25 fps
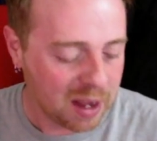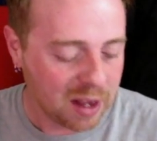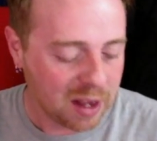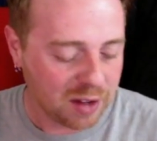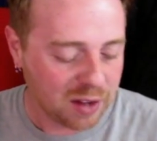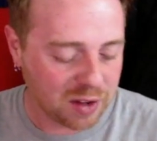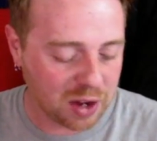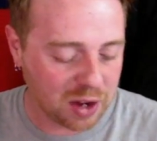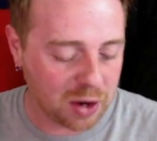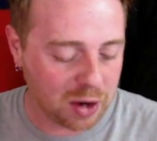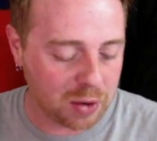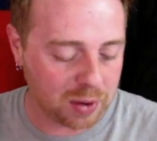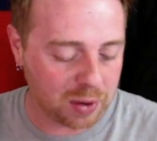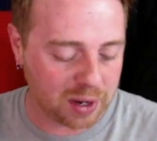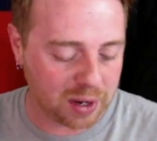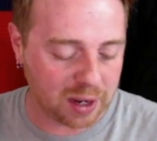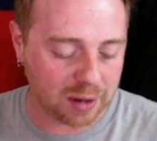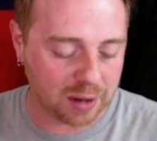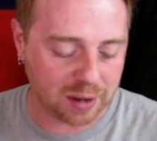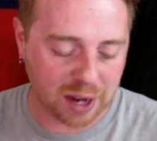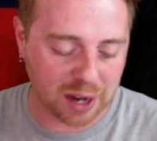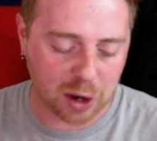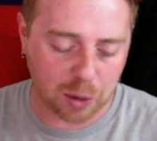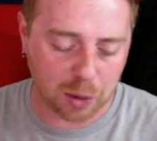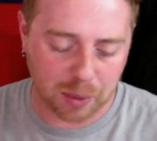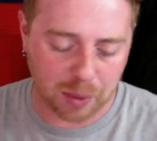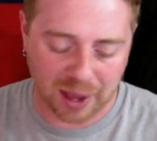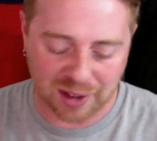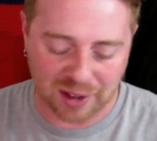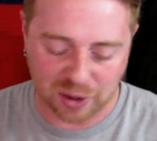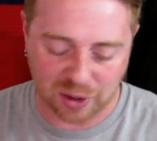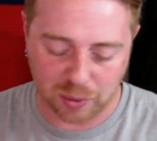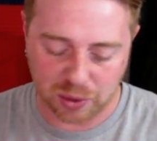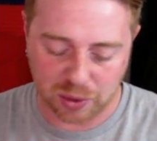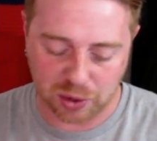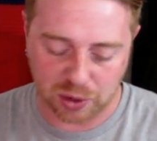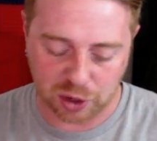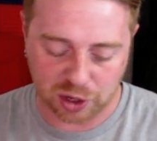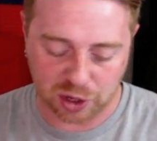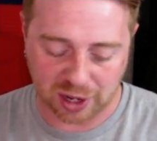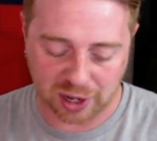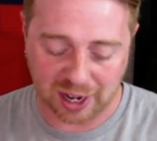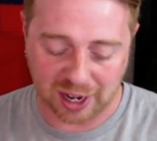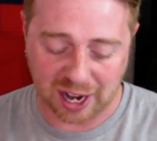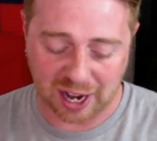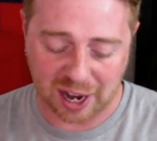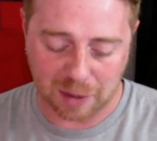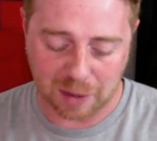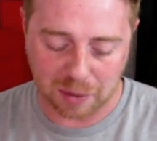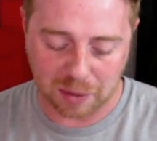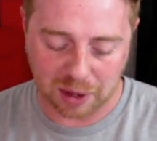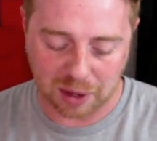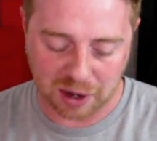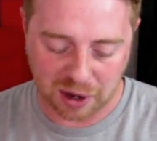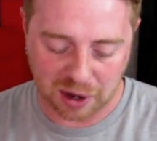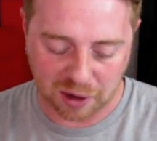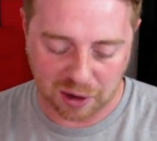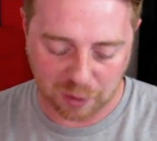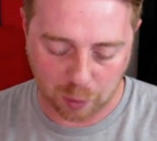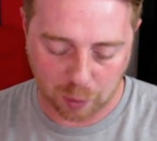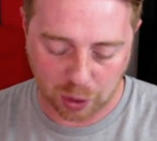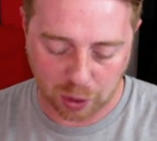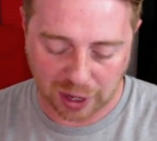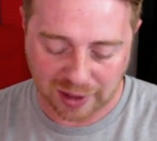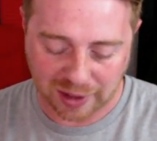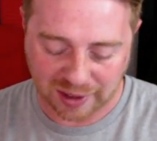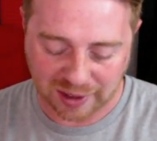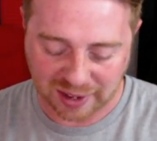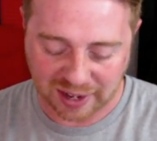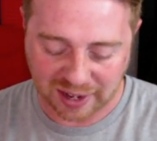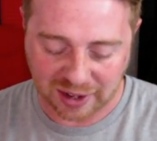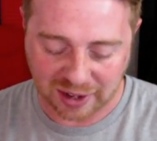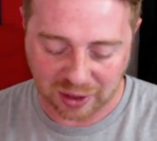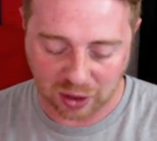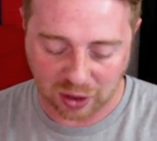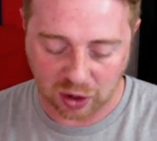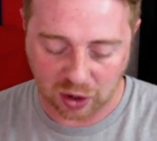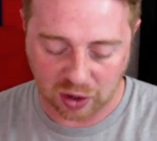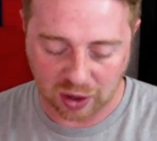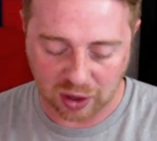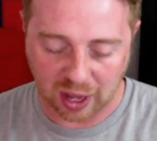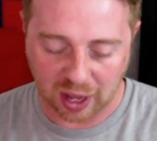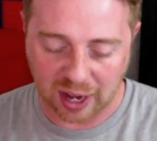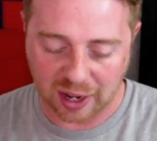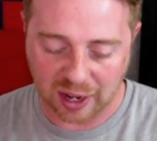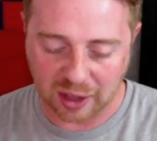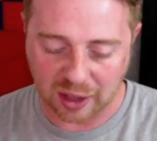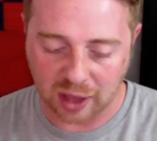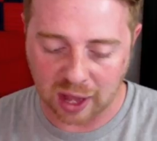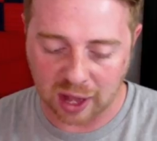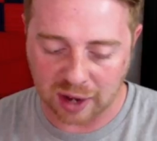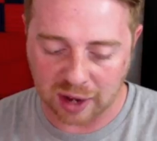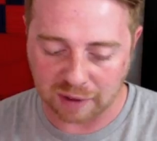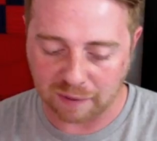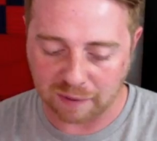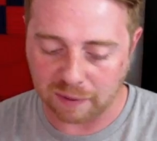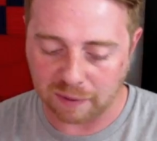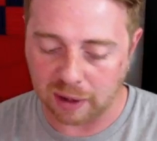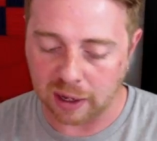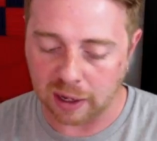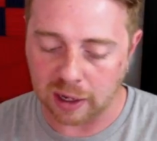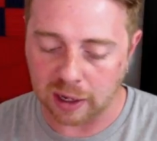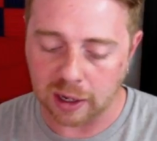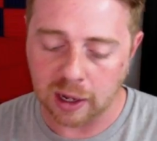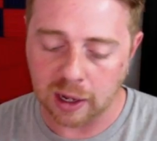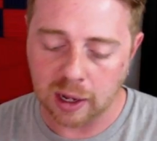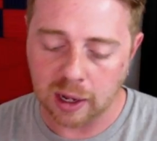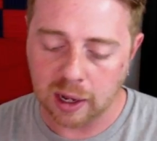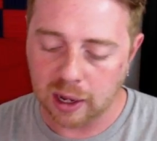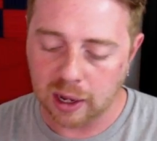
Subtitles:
So Kira Blaster was just a game that, from what I'd seen, looked like a lot of fun.